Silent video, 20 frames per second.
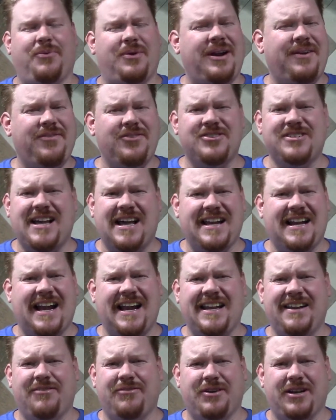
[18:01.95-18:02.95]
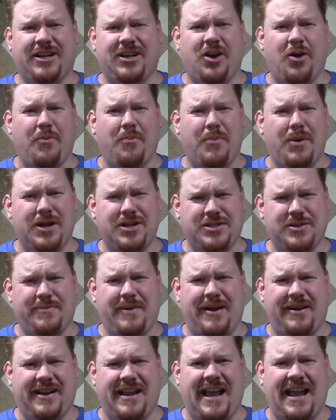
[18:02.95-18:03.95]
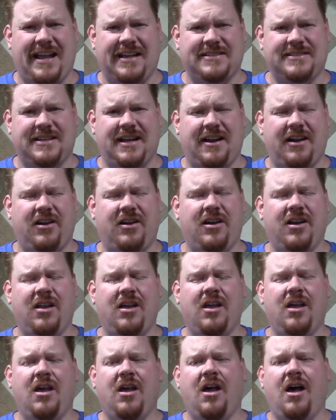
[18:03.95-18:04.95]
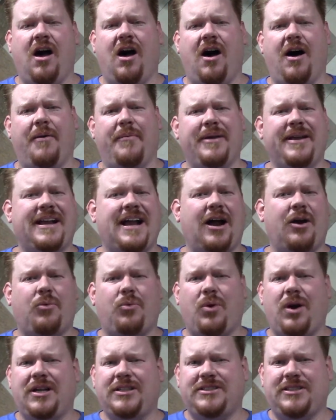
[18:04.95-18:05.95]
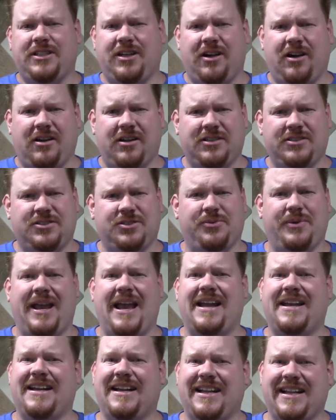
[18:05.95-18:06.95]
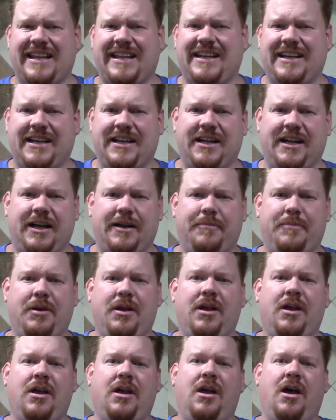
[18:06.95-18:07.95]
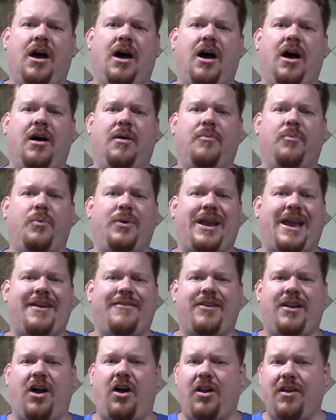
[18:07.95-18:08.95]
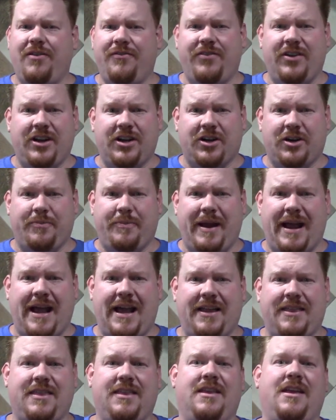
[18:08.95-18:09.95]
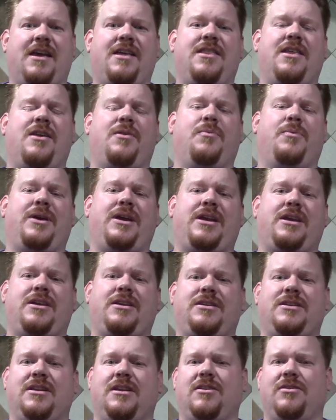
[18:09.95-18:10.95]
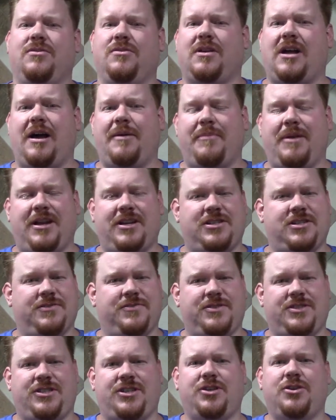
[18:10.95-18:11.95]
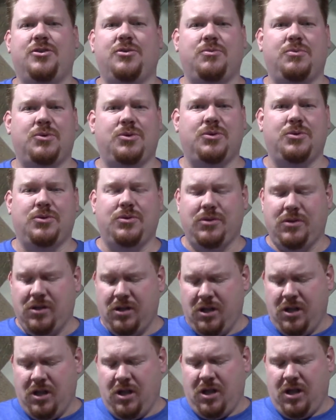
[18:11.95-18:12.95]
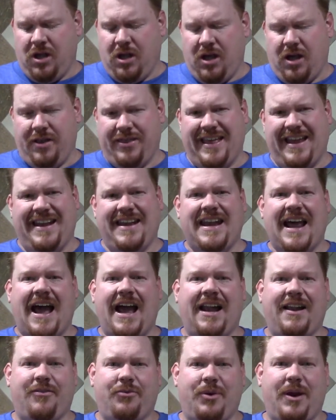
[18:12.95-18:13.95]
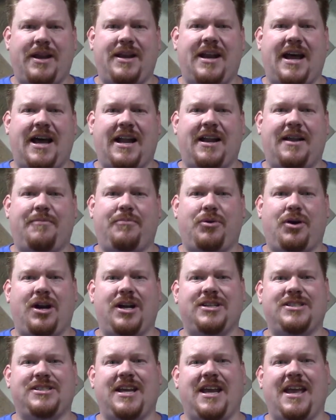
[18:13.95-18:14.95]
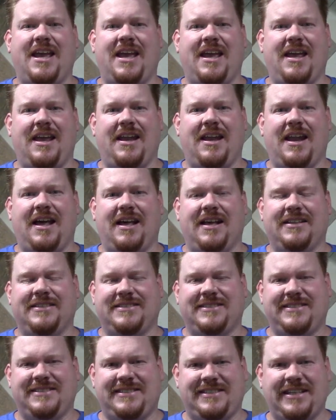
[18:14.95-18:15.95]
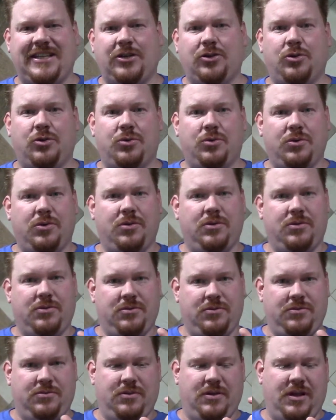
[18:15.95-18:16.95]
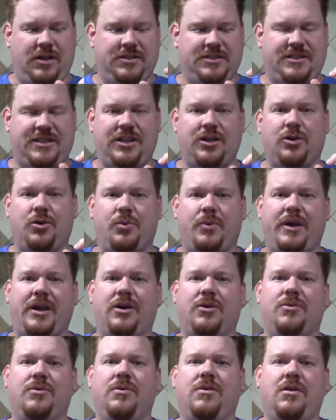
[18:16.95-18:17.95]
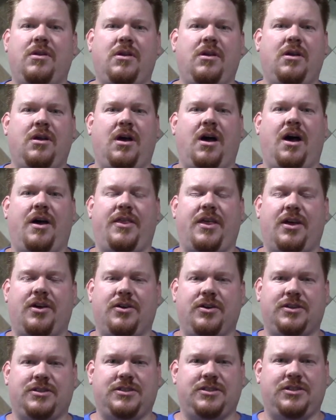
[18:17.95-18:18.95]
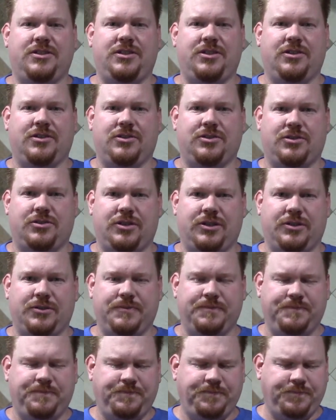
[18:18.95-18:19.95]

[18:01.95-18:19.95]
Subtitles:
When I first got it, I didn't really know much about cast iron. It got rusty on us, so we had to clean it up. We gave it all a vinegar bath, and then we did a little combination of steel wool, that red nylon brush, and a steel wheel that hooks into your drill.